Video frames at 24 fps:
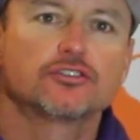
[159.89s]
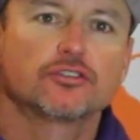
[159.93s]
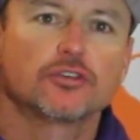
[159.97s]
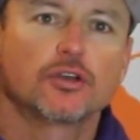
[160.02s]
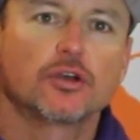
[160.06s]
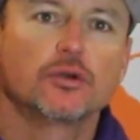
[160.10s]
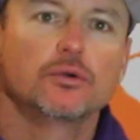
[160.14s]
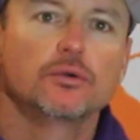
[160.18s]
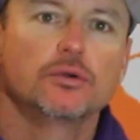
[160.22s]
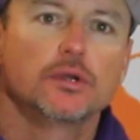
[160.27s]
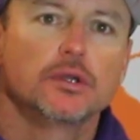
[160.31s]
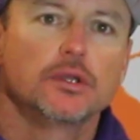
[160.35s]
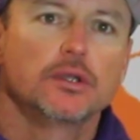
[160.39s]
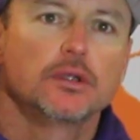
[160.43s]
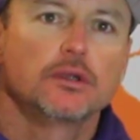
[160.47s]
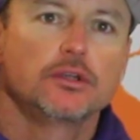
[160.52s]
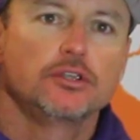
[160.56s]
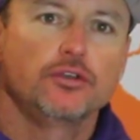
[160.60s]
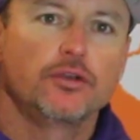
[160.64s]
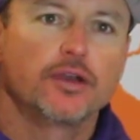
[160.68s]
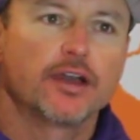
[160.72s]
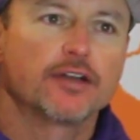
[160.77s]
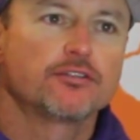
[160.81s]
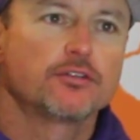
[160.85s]
So
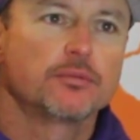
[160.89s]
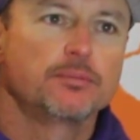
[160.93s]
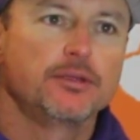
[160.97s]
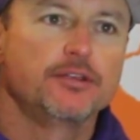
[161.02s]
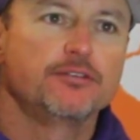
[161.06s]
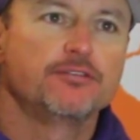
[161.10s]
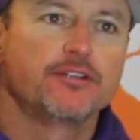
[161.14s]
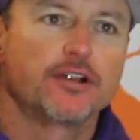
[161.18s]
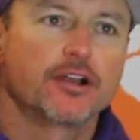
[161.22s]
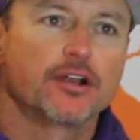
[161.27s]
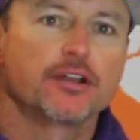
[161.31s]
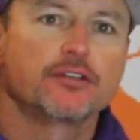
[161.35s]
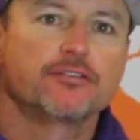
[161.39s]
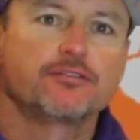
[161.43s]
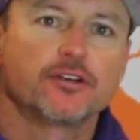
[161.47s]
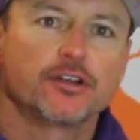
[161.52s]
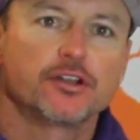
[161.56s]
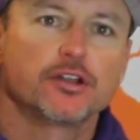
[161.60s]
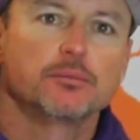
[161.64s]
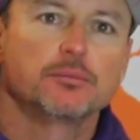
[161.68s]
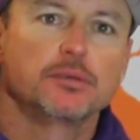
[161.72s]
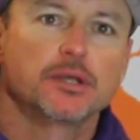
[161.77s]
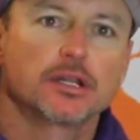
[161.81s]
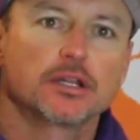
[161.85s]
you have to be very
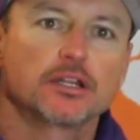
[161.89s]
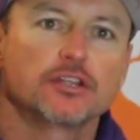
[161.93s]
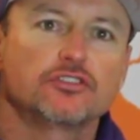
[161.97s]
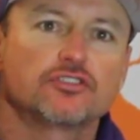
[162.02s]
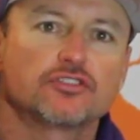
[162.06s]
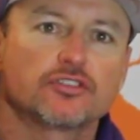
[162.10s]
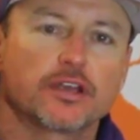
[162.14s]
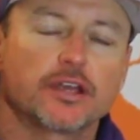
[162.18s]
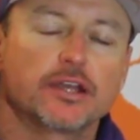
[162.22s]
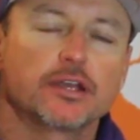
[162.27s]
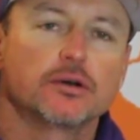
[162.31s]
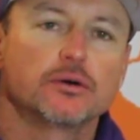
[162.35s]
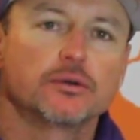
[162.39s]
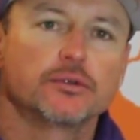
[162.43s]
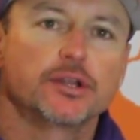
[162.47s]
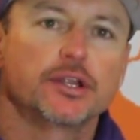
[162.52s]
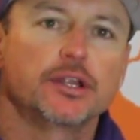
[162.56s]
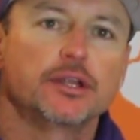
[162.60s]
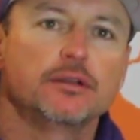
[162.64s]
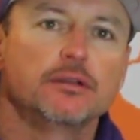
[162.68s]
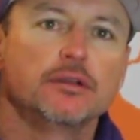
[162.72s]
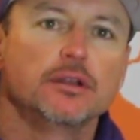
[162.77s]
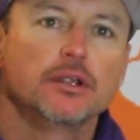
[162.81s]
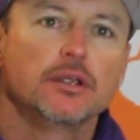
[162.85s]
fundamentally sound,
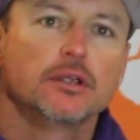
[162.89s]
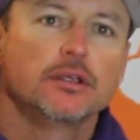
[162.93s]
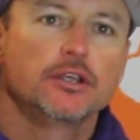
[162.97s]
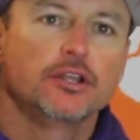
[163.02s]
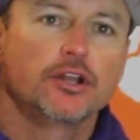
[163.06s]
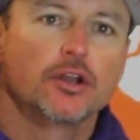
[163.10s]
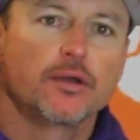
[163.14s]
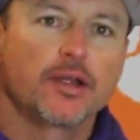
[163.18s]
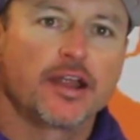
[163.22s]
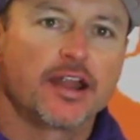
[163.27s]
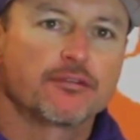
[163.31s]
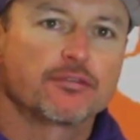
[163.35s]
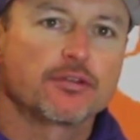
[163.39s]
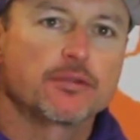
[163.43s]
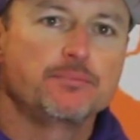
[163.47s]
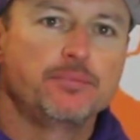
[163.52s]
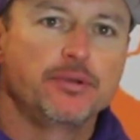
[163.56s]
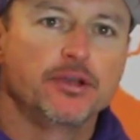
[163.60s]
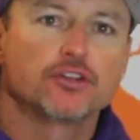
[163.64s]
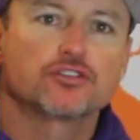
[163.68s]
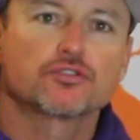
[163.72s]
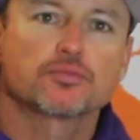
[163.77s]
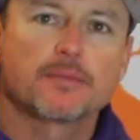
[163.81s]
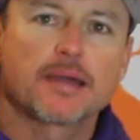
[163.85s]
and every
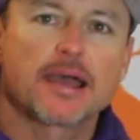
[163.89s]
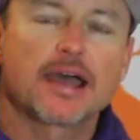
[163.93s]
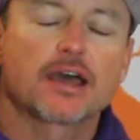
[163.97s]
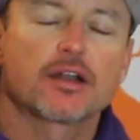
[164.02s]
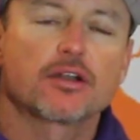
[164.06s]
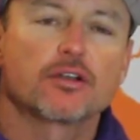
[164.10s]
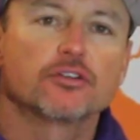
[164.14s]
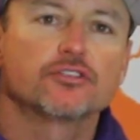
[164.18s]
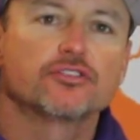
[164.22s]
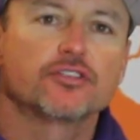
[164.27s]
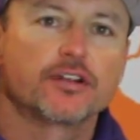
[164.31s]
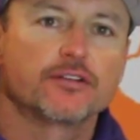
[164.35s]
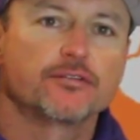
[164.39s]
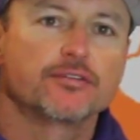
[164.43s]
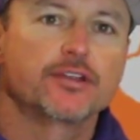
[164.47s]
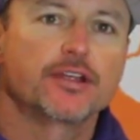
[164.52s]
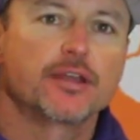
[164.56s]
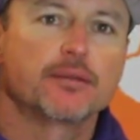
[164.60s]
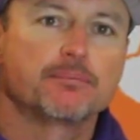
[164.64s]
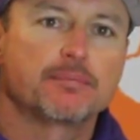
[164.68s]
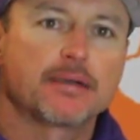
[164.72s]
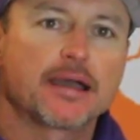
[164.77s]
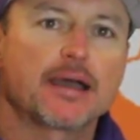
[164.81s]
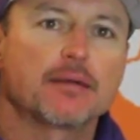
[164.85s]
pitch matters,
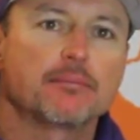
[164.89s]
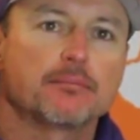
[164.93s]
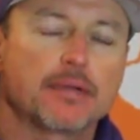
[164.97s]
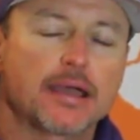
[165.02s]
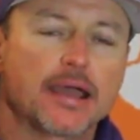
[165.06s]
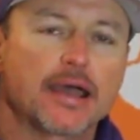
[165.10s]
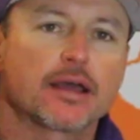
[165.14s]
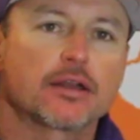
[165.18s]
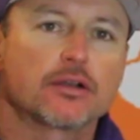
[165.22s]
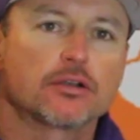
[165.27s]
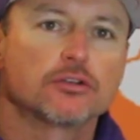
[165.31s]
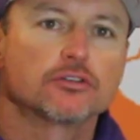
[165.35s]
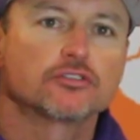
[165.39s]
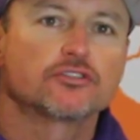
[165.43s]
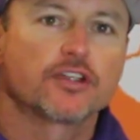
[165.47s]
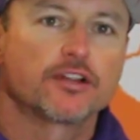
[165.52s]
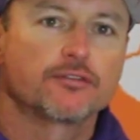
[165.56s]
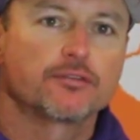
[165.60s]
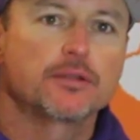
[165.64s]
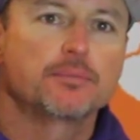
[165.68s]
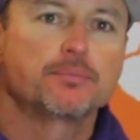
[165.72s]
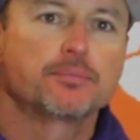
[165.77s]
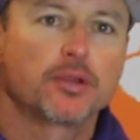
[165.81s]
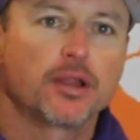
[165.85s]
every at bat matters,
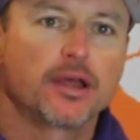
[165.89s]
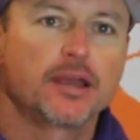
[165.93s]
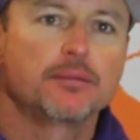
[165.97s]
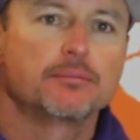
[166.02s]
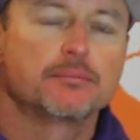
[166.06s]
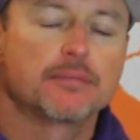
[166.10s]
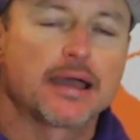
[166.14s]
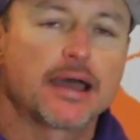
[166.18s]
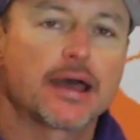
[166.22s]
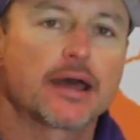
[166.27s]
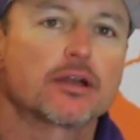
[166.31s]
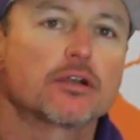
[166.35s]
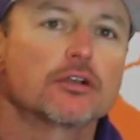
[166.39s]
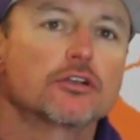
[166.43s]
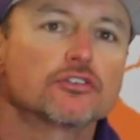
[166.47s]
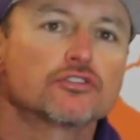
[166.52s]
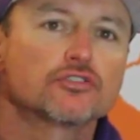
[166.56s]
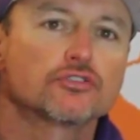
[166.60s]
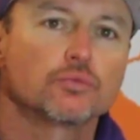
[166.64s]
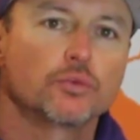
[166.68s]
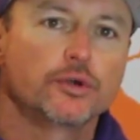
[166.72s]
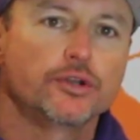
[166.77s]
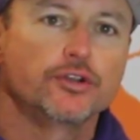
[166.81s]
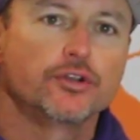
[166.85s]
every play
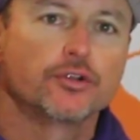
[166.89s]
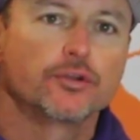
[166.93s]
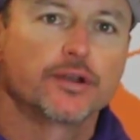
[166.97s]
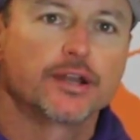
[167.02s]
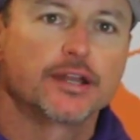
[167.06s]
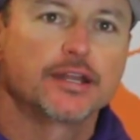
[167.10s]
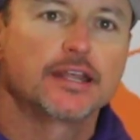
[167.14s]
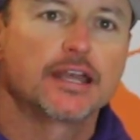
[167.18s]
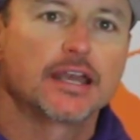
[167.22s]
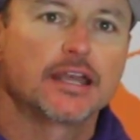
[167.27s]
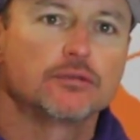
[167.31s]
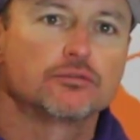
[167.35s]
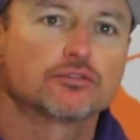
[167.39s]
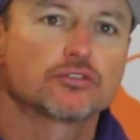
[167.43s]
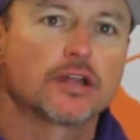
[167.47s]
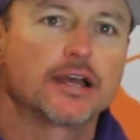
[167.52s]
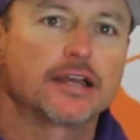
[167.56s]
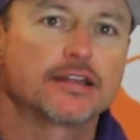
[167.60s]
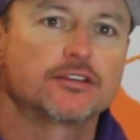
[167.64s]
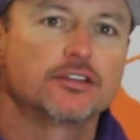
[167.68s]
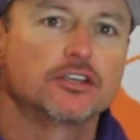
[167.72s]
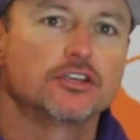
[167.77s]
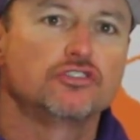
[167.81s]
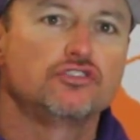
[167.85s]
matters when you're in games
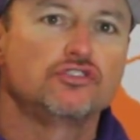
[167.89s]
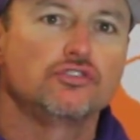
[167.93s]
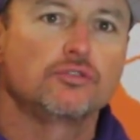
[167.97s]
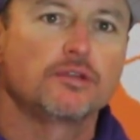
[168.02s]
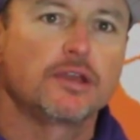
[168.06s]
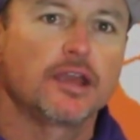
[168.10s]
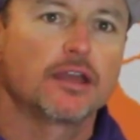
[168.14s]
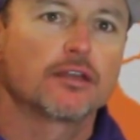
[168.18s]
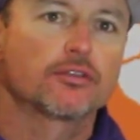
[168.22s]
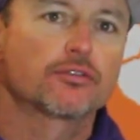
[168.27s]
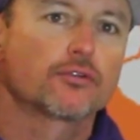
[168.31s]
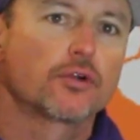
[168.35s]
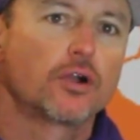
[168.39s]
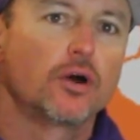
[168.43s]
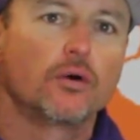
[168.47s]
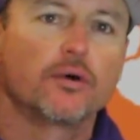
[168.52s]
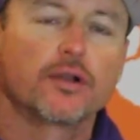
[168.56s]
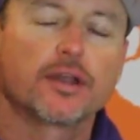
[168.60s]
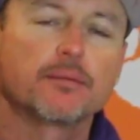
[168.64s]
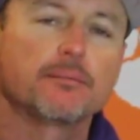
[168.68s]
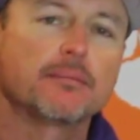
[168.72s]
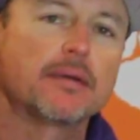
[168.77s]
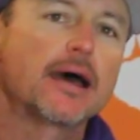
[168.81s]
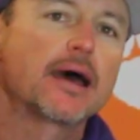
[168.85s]
like this. You can't
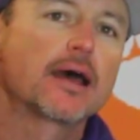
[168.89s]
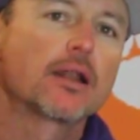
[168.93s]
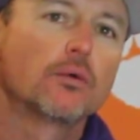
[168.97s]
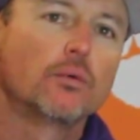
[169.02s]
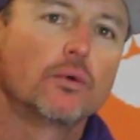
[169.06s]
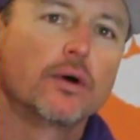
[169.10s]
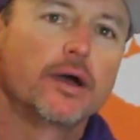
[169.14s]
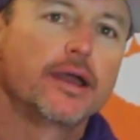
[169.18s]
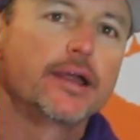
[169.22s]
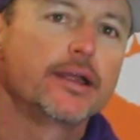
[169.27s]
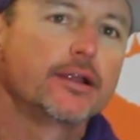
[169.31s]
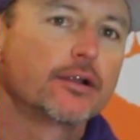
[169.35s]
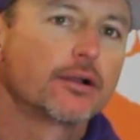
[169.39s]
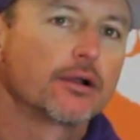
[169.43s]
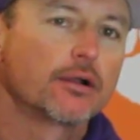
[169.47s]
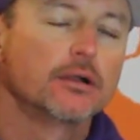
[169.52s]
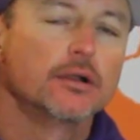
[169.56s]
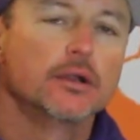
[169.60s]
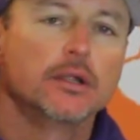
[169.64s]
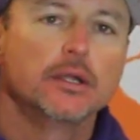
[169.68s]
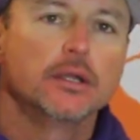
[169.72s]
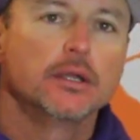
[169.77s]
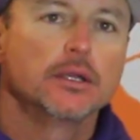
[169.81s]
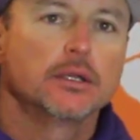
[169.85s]
throw an at bat away,
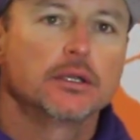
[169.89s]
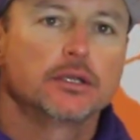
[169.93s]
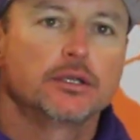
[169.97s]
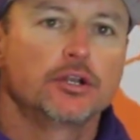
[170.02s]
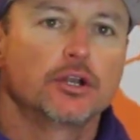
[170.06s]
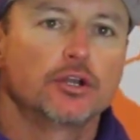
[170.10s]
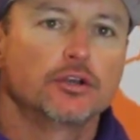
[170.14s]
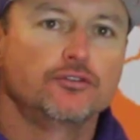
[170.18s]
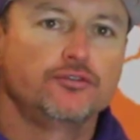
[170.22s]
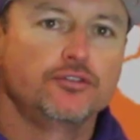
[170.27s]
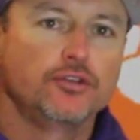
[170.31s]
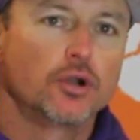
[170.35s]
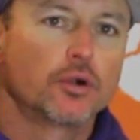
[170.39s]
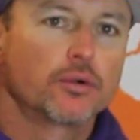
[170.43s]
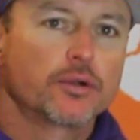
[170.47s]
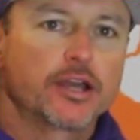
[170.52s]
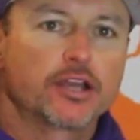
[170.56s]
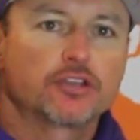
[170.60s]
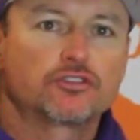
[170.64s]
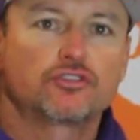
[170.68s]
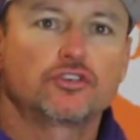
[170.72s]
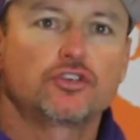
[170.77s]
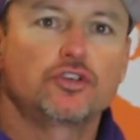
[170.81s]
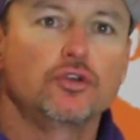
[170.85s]
or if you don't
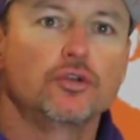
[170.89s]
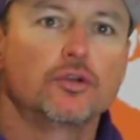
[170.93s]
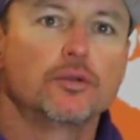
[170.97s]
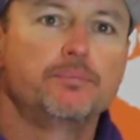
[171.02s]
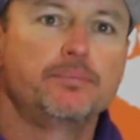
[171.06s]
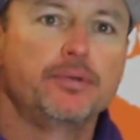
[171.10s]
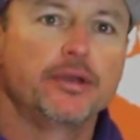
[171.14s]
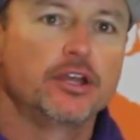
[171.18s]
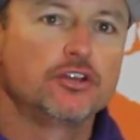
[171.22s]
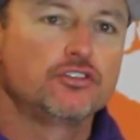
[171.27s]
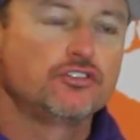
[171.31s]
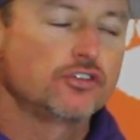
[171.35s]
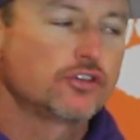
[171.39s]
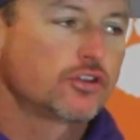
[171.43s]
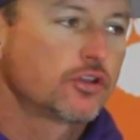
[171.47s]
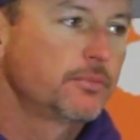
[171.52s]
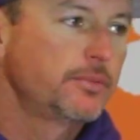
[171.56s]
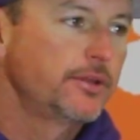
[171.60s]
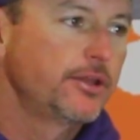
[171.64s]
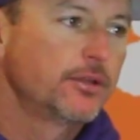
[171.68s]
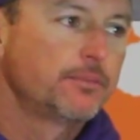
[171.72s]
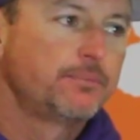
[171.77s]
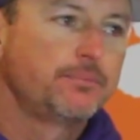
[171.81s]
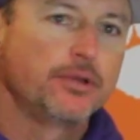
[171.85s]
execute a pitch, it
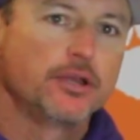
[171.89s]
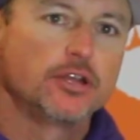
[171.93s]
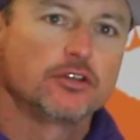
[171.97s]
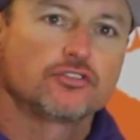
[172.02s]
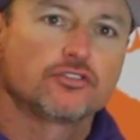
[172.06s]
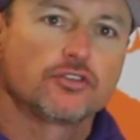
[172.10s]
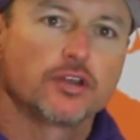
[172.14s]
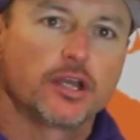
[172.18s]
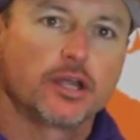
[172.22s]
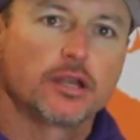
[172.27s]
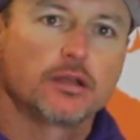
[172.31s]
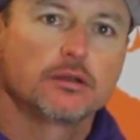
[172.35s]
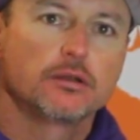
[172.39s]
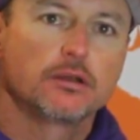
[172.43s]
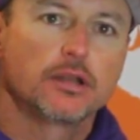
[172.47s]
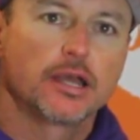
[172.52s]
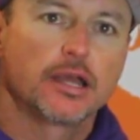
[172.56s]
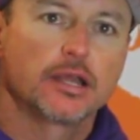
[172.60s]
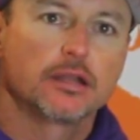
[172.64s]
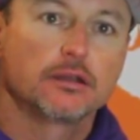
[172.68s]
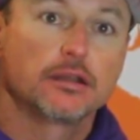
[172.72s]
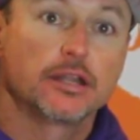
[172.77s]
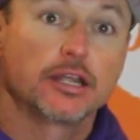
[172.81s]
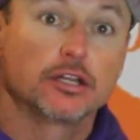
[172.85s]
could be the pitch
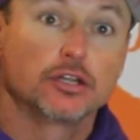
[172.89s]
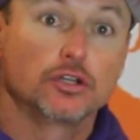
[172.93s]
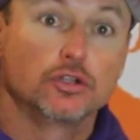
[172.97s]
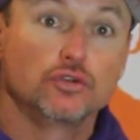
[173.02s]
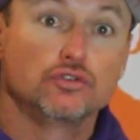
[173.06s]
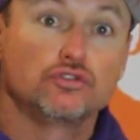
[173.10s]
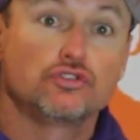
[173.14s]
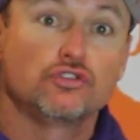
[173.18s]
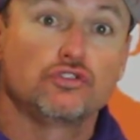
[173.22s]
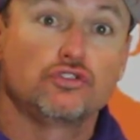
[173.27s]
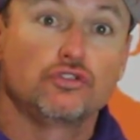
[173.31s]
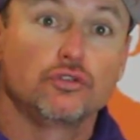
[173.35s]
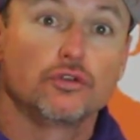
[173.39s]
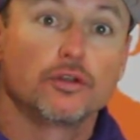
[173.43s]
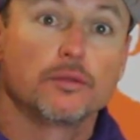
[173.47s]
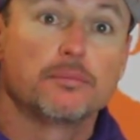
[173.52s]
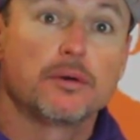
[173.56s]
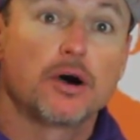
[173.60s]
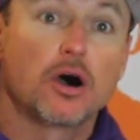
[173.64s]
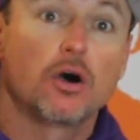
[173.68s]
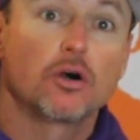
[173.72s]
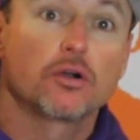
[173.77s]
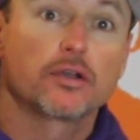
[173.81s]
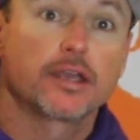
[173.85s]
that loses you the
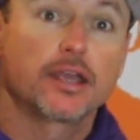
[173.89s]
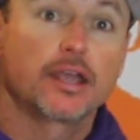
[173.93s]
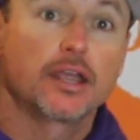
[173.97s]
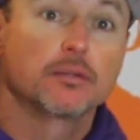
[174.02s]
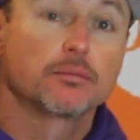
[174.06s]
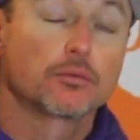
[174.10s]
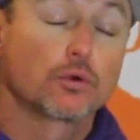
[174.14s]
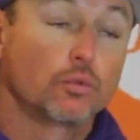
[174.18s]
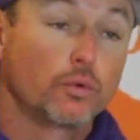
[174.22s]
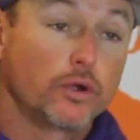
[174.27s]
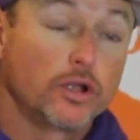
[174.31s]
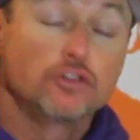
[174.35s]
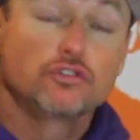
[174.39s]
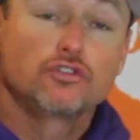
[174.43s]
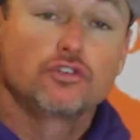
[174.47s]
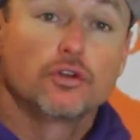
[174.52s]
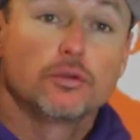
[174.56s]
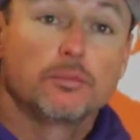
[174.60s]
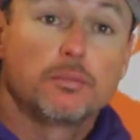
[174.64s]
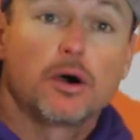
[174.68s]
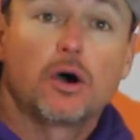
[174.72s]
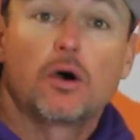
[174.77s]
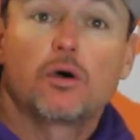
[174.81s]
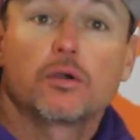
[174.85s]
ball game or wins you
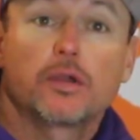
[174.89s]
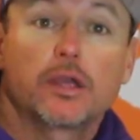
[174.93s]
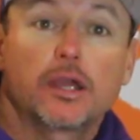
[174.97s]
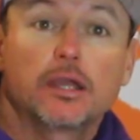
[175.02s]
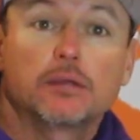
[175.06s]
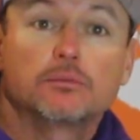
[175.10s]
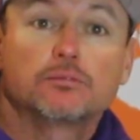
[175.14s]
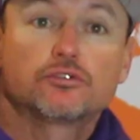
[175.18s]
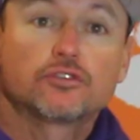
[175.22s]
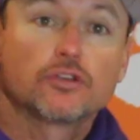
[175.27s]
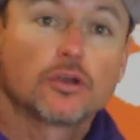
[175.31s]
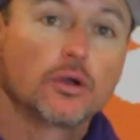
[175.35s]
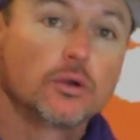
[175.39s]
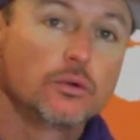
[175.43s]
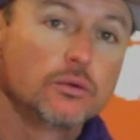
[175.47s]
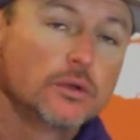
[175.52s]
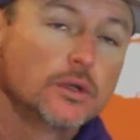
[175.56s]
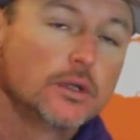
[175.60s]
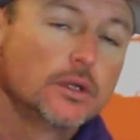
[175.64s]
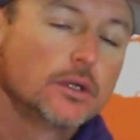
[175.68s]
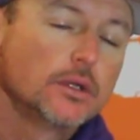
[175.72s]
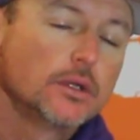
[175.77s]
the ball game. So,